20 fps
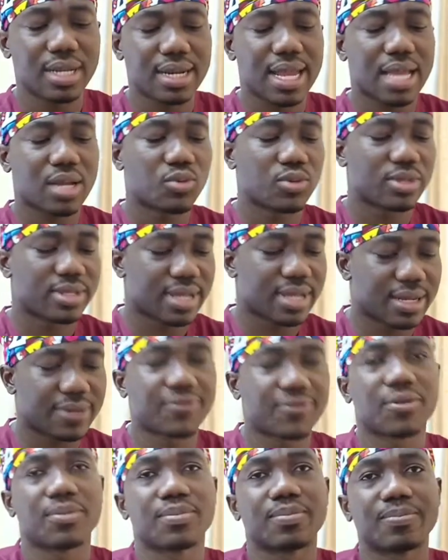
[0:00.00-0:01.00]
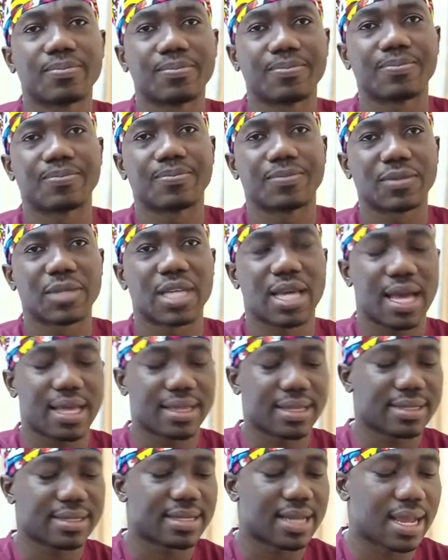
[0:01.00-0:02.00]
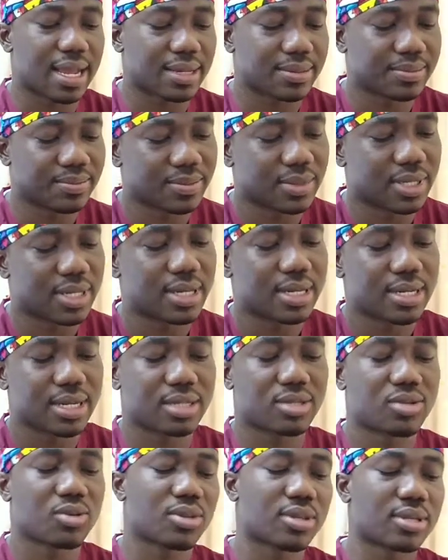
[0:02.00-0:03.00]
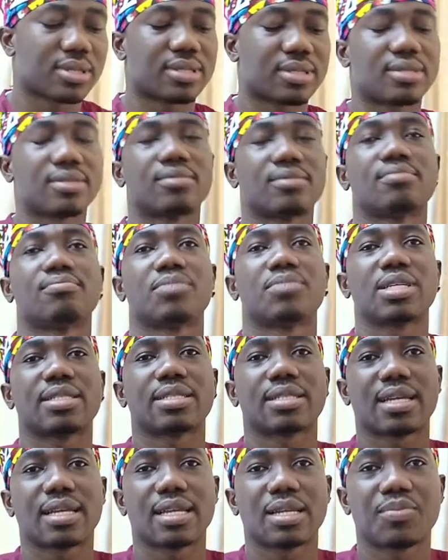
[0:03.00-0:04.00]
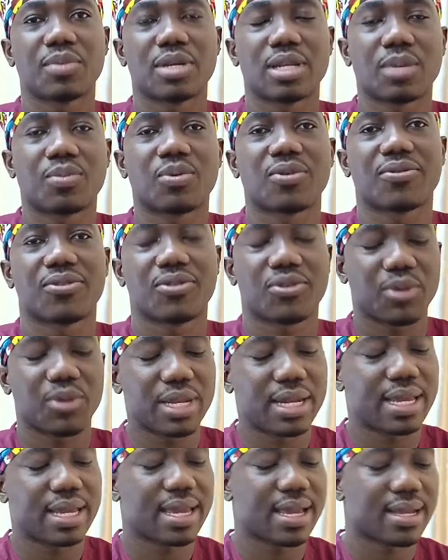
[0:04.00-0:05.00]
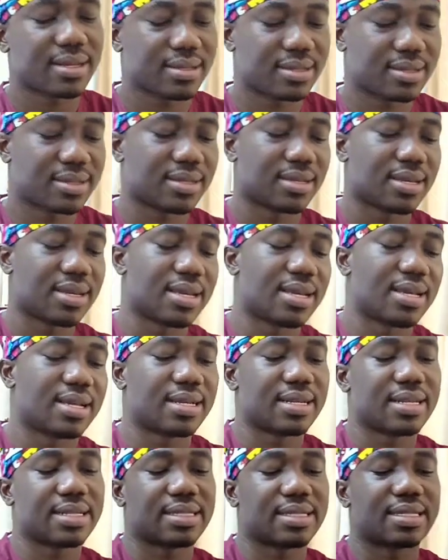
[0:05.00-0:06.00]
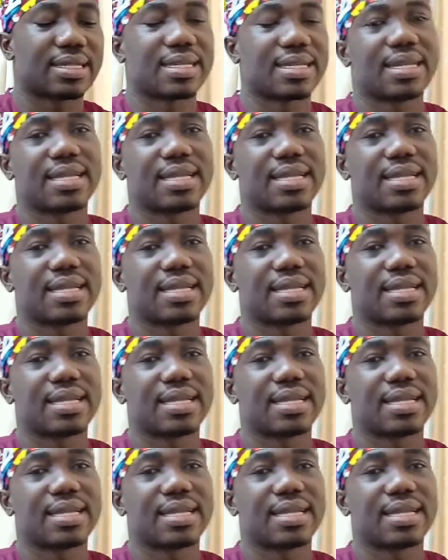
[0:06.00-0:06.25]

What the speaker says: like we said from the other time, the tooth is basically made up of 3 layers. This is a